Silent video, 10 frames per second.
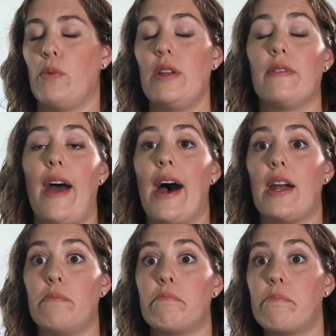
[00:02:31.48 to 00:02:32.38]
When you've had
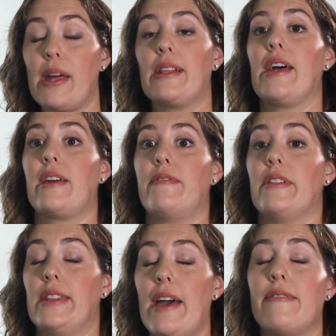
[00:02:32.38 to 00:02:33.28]
a big
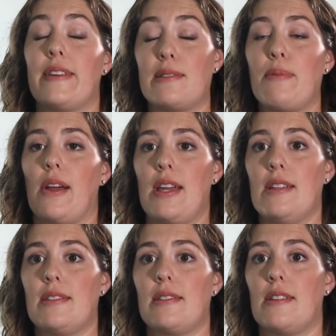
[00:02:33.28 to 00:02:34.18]
life
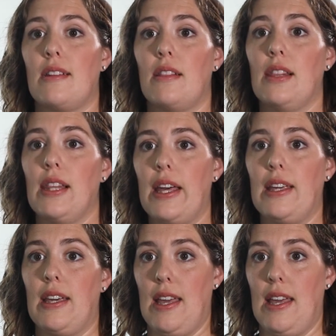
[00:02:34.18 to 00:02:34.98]
experience like